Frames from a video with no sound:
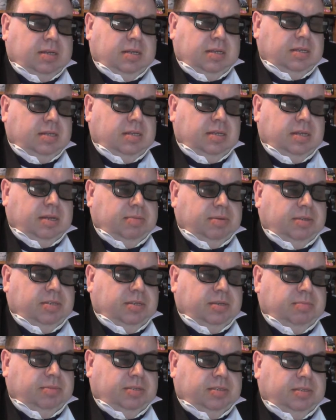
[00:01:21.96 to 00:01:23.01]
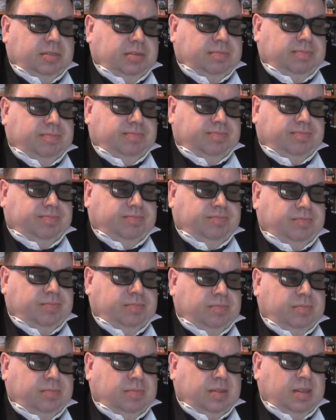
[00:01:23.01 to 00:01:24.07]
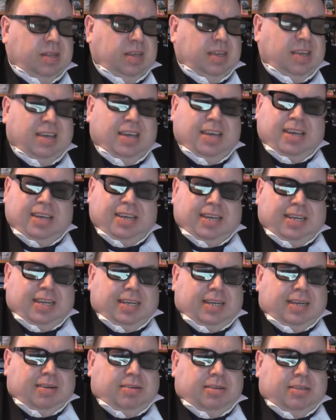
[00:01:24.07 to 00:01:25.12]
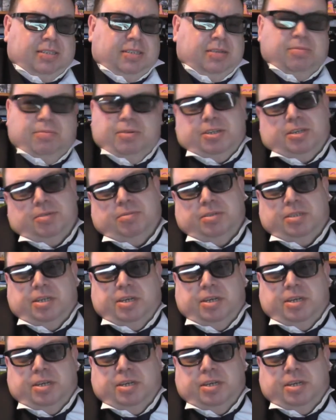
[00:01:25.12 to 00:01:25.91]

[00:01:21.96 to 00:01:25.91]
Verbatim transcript: going to solve That's all awesome. your problems. Mm, no. Still wish it was